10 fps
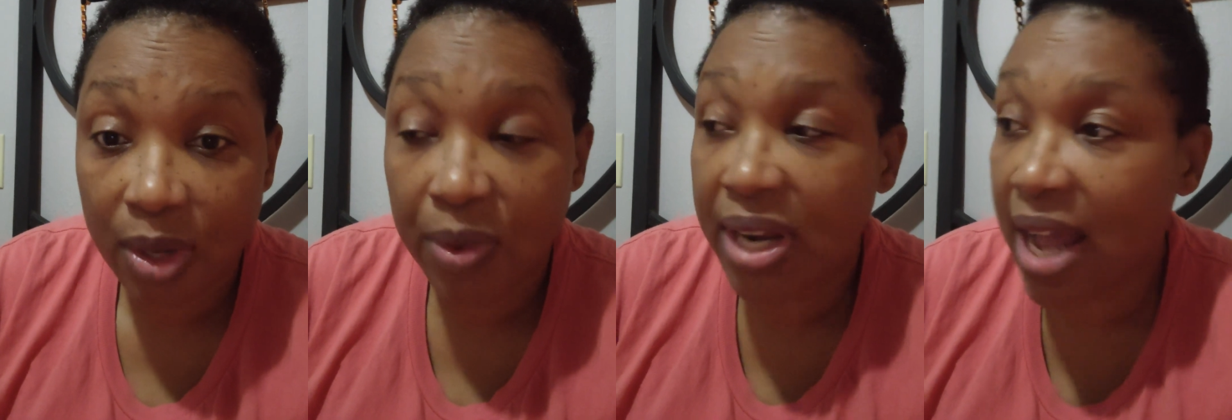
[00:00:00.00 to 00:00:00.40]

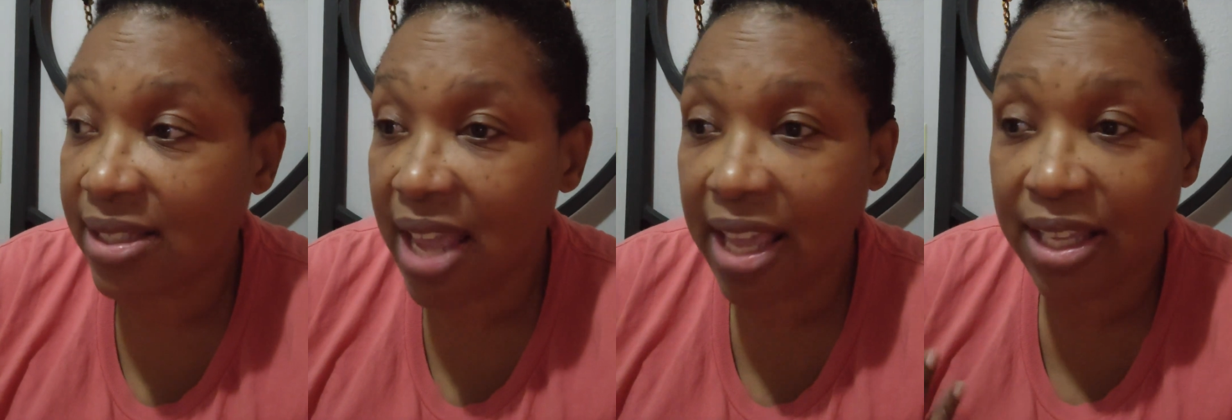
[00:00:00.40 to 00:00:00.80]
We're
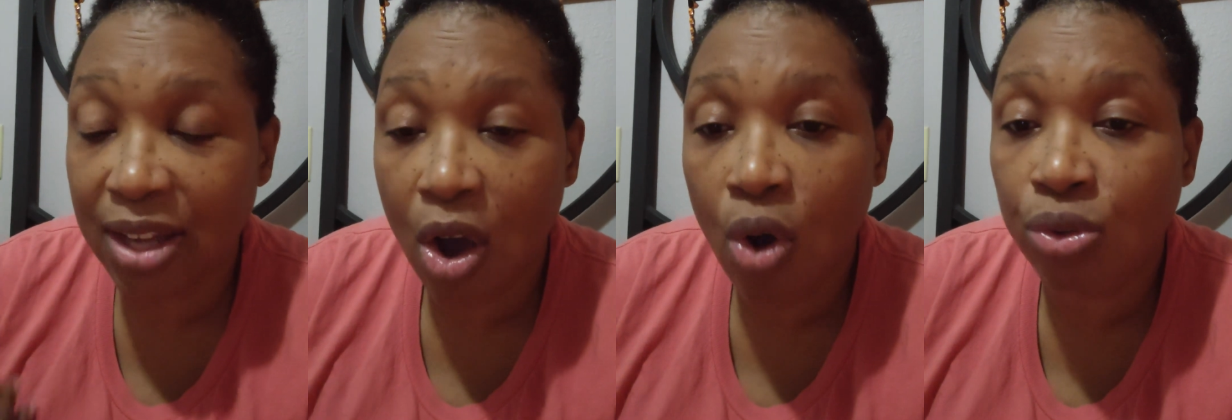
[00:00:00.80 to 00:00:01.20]
not
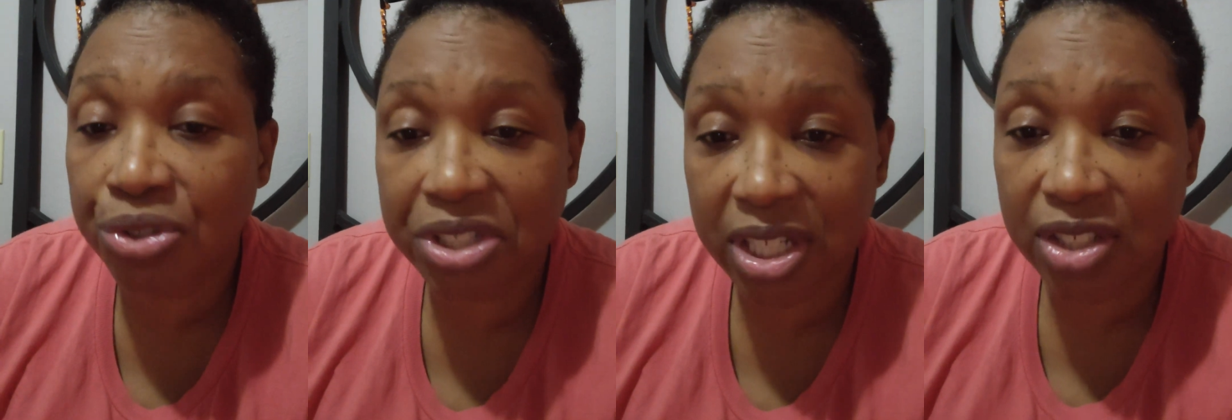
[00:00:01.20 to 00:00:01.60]
taking the
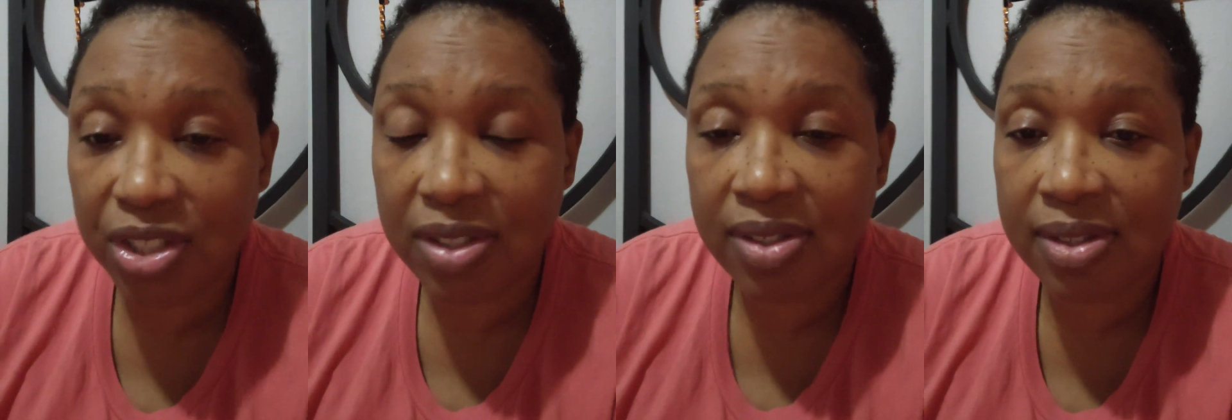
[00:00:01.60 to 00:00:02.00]
old
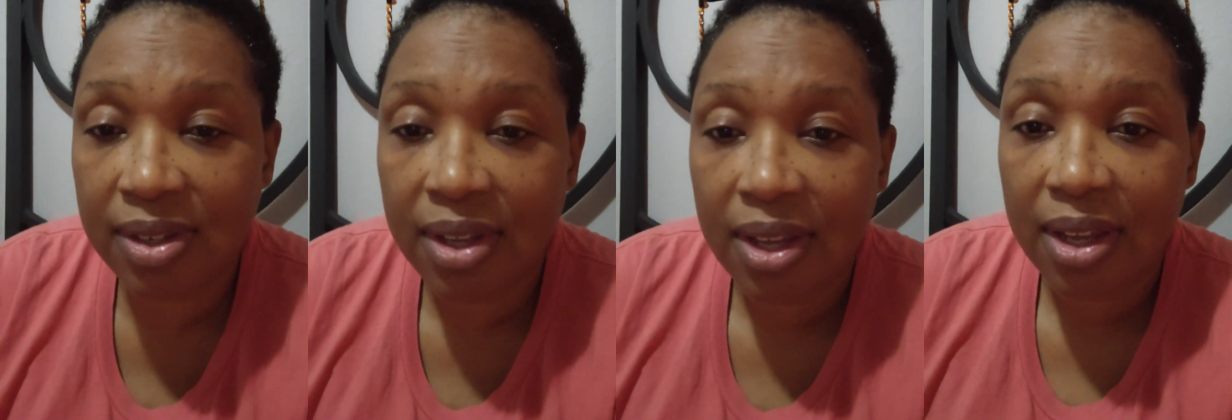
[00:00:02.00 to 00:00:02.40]
traditions
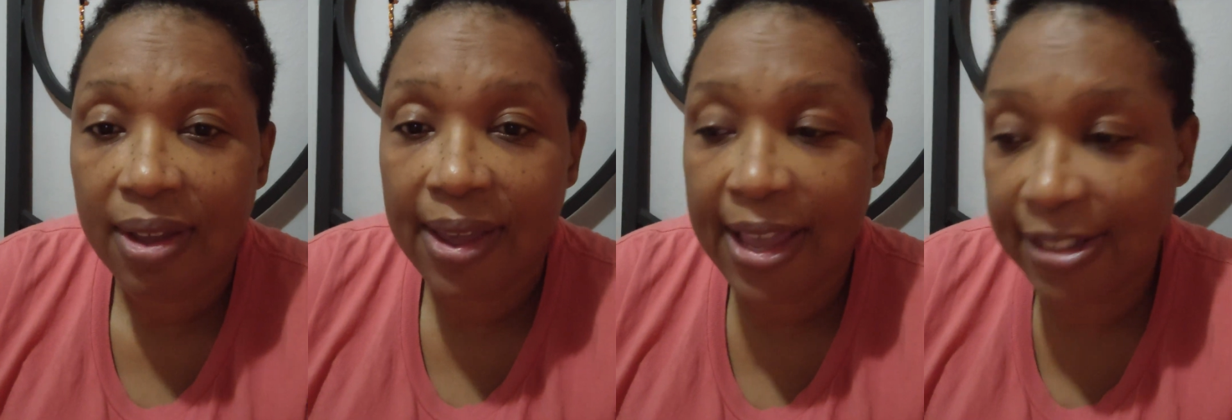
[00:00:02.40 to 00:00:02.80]

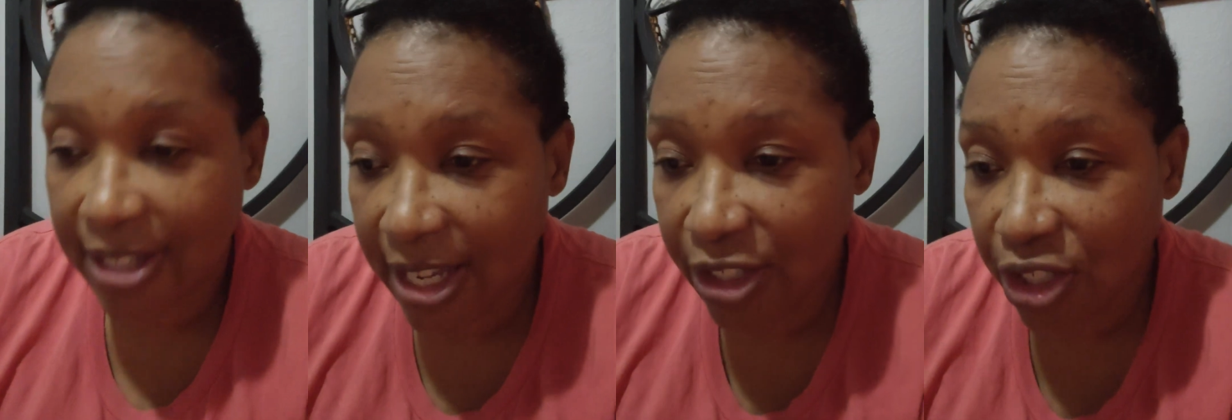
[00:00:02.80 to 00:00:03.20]
and
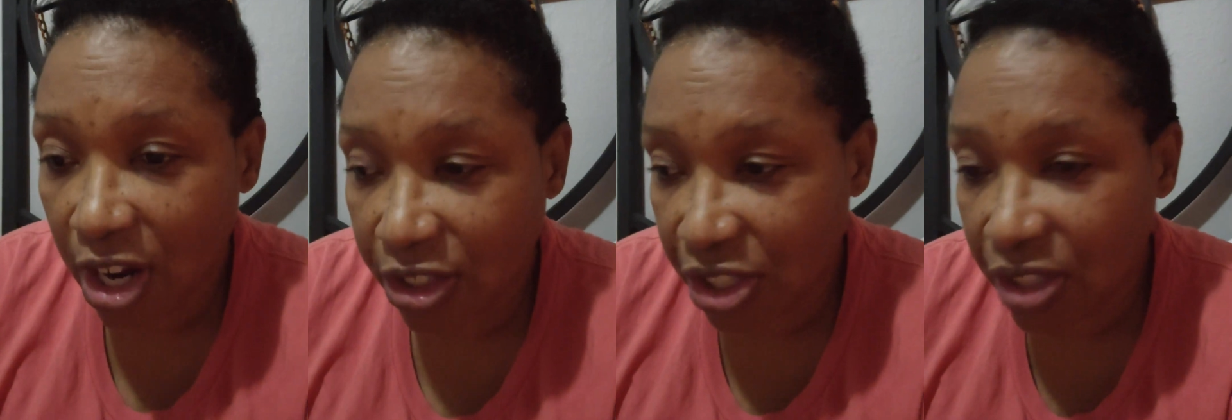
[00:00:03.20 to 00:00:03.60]
teaching
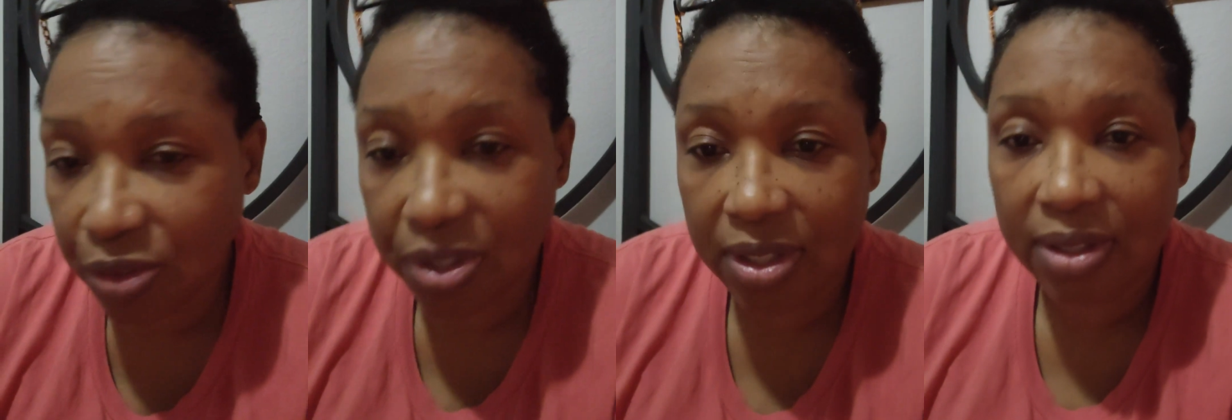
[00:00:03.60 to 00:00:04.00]
our
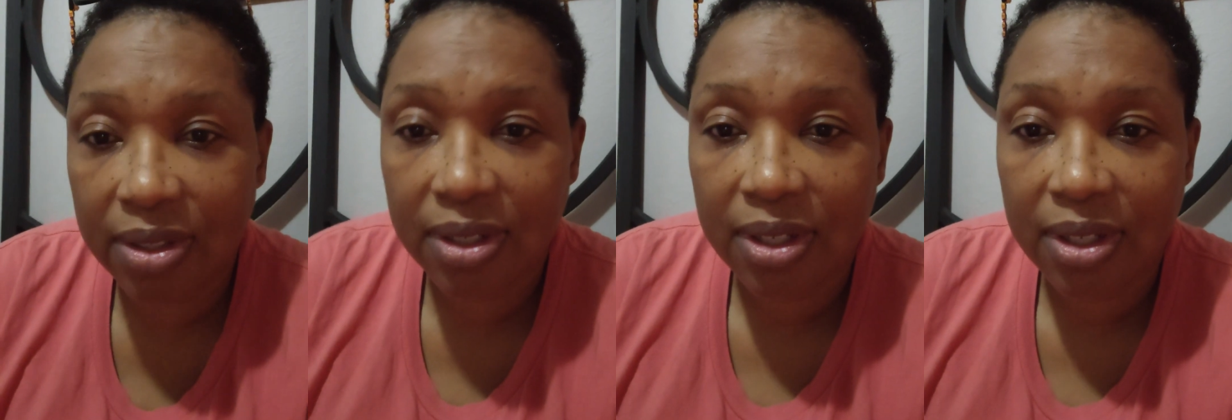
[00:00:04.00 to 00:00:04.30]
children.